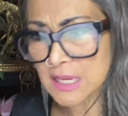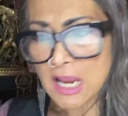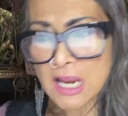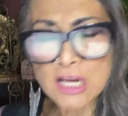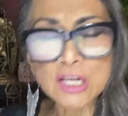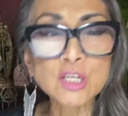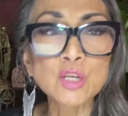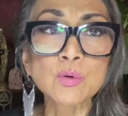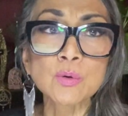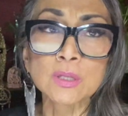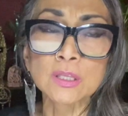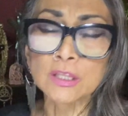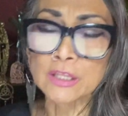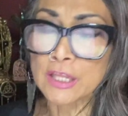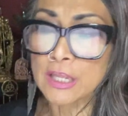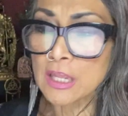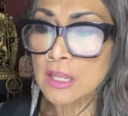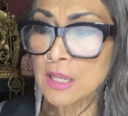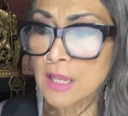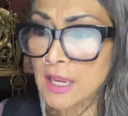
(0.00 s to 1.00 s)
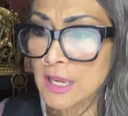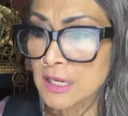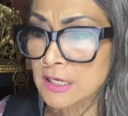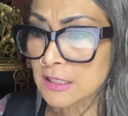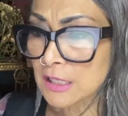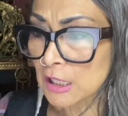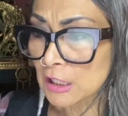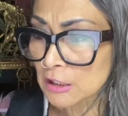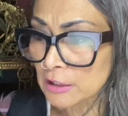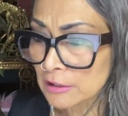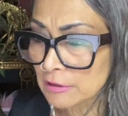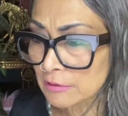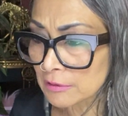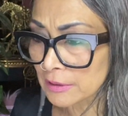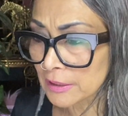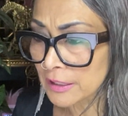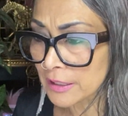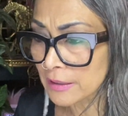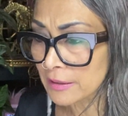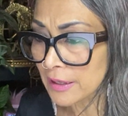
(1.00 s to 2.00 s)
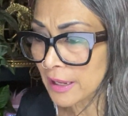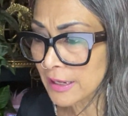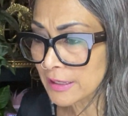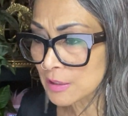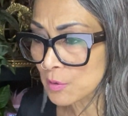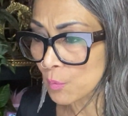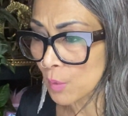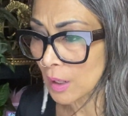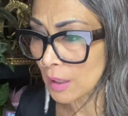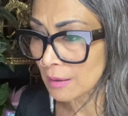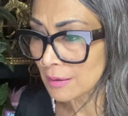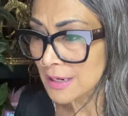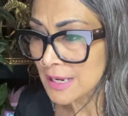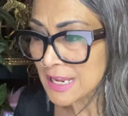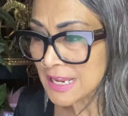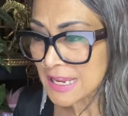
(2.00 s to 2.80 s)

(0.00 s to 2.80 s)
accurately and clearly anywhere?